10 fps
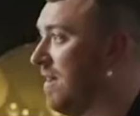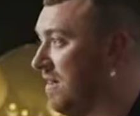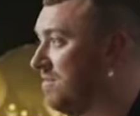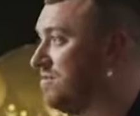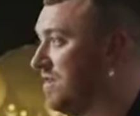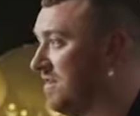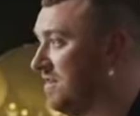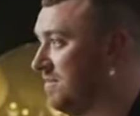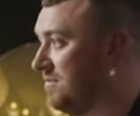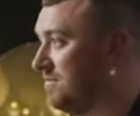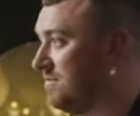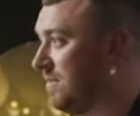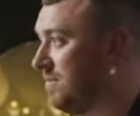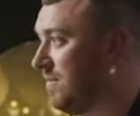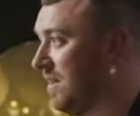male gender
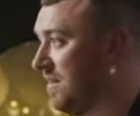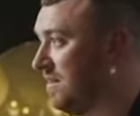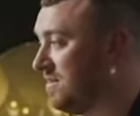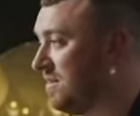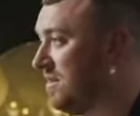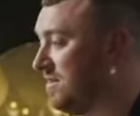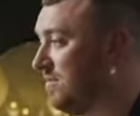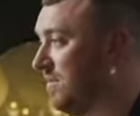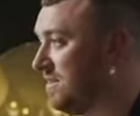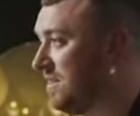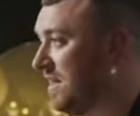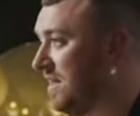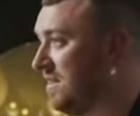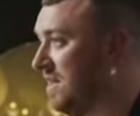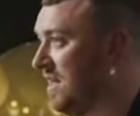being assigned to me as a
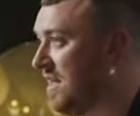kid.